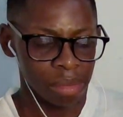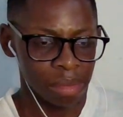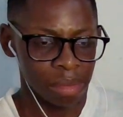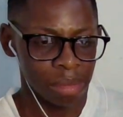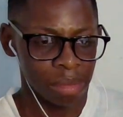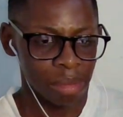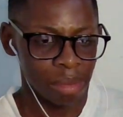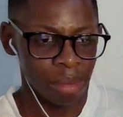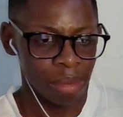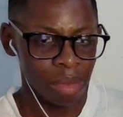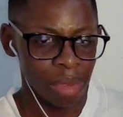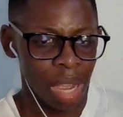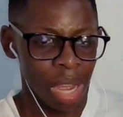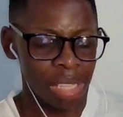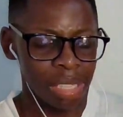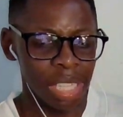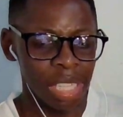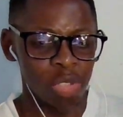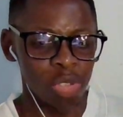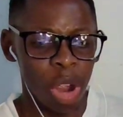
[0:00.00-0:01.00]

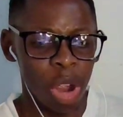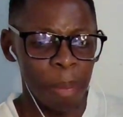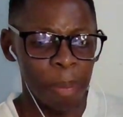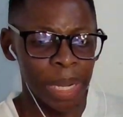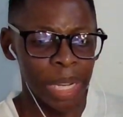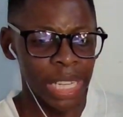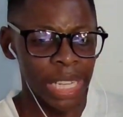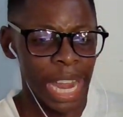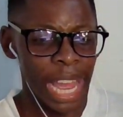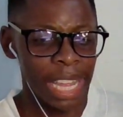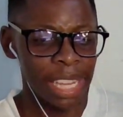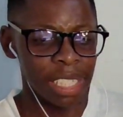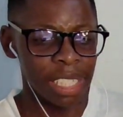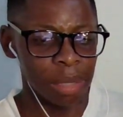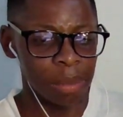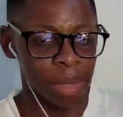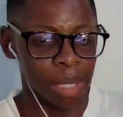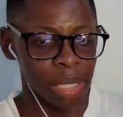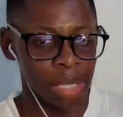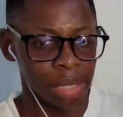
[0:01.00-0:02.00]
I say drop it in
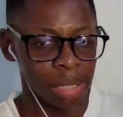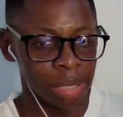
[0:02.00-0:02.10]
acid, bro.